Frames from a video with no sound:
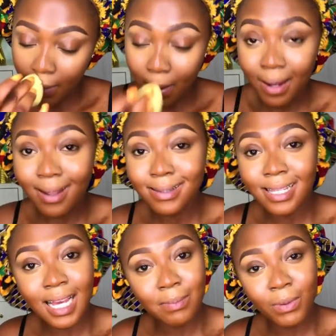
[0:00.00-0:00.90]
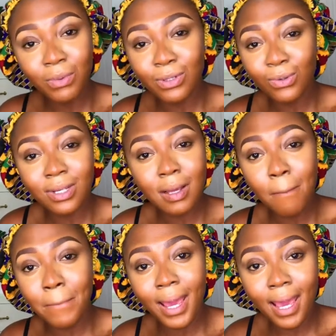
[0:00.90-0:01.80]
But at that time, it was looking
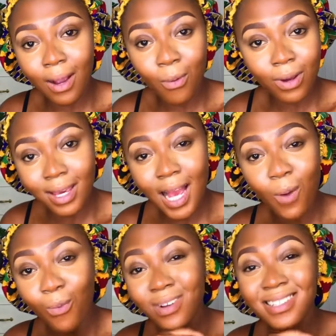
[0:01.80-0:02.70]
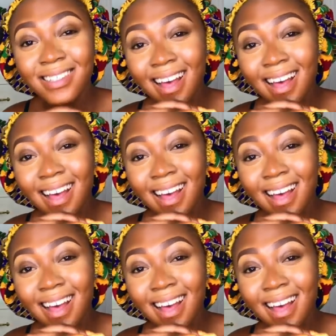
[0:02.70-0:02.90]
pang. Okay, I was